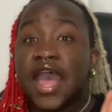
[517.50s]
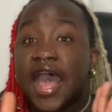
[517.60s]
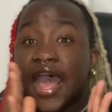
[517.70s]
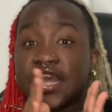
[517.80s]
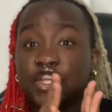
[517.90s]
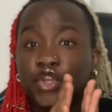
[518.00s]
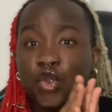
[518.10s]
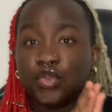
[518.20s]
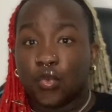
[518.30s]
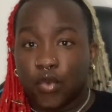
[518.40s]
at, you
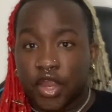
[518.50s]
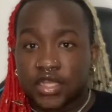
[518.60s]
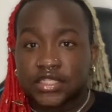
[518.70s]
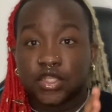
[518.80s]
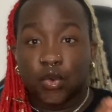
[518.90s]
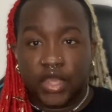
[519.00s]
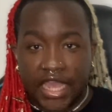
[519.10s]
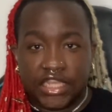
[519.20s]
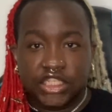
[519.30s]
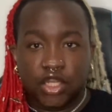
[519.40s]
know, the work's
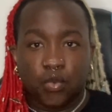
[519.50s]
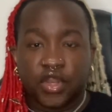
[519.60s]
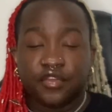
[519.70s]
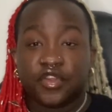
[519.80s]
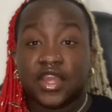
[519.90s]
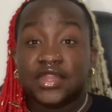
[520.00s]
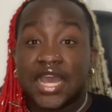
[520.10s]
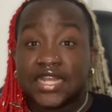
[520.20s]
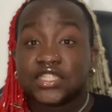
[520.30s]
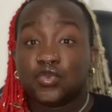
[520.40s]
location or whatever, and
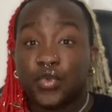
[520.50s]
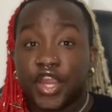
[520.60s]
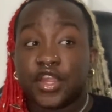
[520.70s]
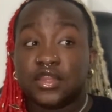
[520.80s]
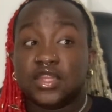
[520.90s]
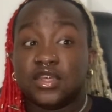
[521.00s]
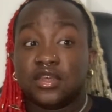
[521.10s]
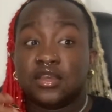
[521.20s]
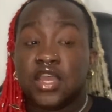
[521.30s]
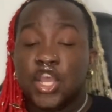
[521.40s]
that's where
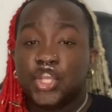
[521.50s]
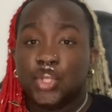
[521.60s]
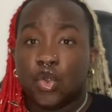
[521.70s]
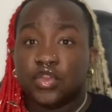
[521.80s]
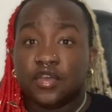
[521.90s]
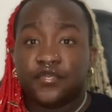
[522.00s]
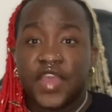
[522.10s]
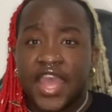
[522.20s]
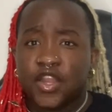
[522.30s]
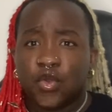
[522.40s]
the, you know, the
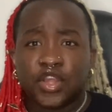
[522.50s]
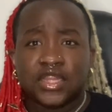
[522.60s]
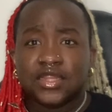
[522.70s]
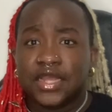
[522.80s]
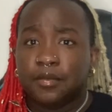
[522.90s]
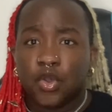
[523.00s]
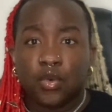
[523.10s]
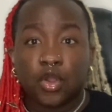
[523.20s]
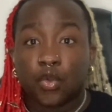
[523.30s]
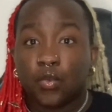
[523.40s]
van or the limo
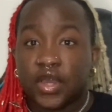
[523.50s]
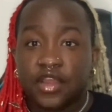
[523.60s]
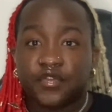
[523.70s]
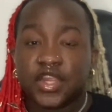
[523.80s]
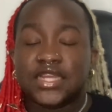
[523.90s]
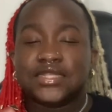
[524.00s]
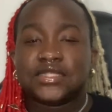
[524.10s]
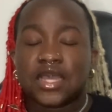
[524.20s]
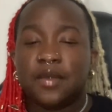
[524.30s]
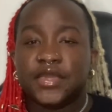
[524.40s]
or whatever is
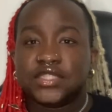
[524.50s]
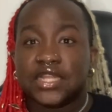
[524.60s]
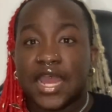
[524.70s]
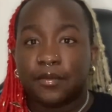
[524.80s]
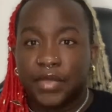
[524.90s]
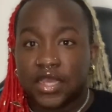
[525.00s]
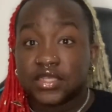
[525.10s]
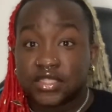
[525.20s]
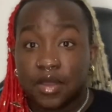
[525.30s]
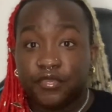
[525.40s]
coming to, like, pick
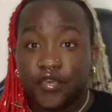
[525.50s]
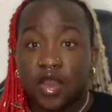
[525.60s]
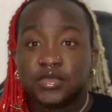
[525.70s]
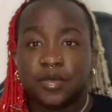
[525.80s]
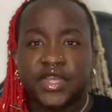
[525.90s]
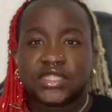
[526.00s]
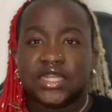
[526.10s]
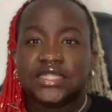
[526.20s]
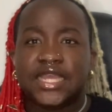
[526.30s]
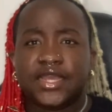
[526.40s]
us up from to
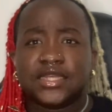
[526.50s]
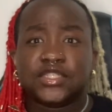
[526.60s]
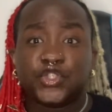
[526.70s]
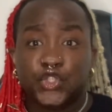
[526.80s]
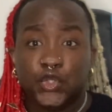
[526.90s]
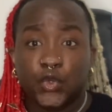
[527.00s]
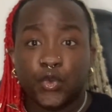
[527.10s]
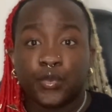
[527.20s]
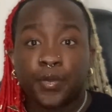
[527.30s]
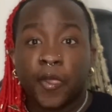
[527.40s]
basically take us
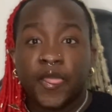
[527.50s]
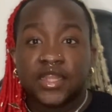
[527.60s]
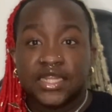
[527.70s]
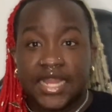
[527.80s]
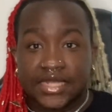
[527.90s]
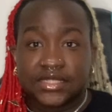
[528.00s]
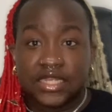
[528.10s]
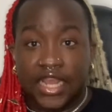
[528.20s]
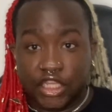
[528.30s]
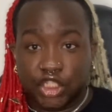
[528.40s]
to the
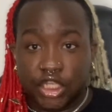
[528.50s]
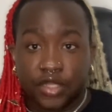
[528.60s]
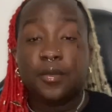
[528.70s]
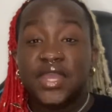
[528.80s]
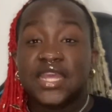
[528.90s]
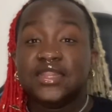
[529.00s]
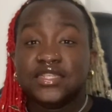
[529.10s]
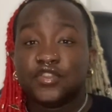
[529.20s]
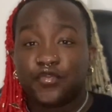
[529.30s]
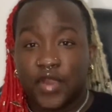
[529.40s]
destination. So me and
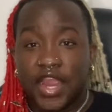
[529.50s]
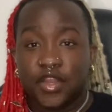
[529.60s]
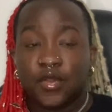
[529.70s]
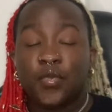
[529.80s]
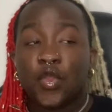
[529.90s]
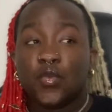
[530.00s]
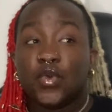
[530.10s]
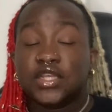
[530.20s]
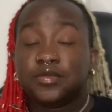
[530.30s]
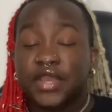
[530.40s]
this friend
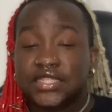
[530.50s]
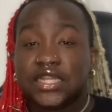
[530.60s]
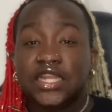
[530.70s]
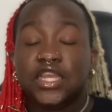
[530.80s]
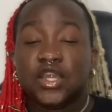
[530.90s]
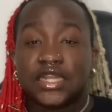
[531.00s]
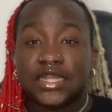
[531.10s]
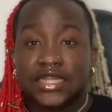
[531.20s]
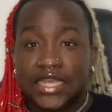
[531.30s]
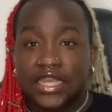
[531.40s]
was basically gonna
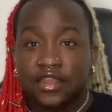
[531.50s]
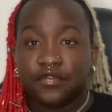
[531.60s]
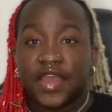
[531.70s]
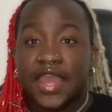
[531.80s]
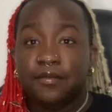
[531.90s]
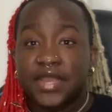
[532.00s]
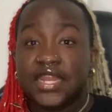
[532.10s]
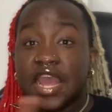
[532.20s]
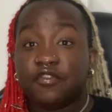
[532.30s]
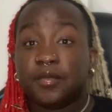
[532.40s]
leave and
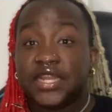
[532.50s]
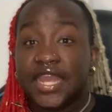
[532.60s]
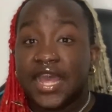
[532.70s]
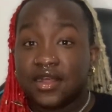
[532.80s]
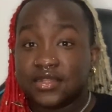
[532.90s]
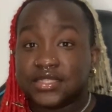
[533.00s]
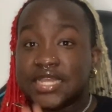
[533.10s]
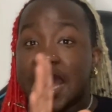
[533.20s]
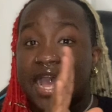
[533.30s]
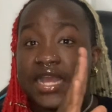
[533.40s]
meet everybody else
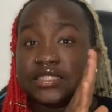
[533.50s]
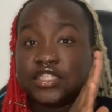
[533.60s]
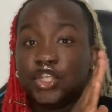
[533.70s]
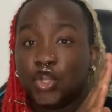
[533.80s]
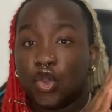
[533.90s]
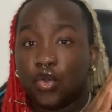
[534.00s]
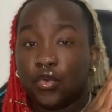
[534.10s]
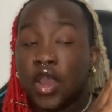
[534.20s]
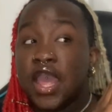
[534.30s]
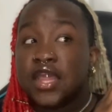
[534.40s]
at, you
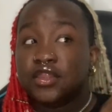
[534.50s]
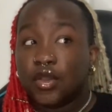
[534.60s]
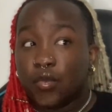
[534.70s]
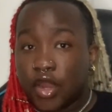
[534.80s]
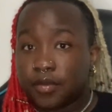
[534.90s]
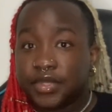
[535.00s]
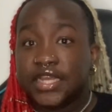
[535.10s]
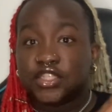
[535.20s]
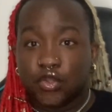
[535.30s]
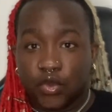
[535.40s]
know, the
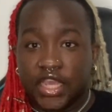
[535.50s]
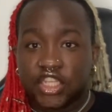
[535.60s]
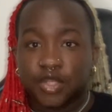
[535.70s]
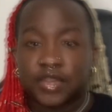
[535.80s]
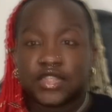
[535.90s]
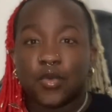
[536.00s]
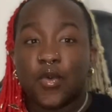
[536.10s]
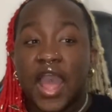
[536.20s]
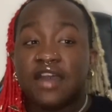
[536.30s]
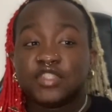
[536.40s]
workplace location.
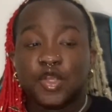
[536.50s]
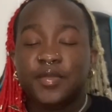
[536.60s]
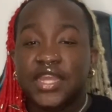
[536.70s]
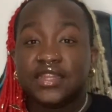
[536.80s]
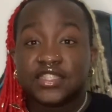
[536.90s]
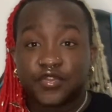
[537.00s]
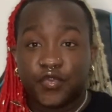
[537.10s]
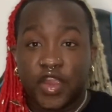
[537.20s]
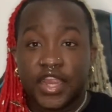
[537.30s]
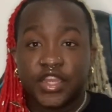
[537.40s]
So after me and this
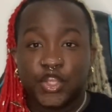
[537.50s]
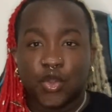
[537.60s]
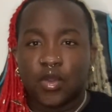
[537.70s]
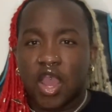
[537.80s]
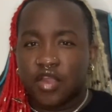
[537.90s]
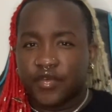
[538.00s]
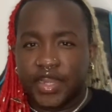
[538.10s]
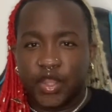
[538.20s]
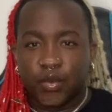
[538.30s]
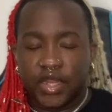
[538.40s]
friend, you know, got
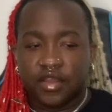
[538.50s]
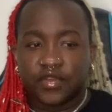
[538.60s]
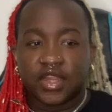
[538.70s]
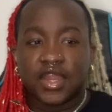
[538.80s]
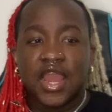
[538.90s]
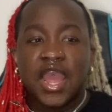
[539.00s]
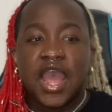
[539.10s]
ready or whatever,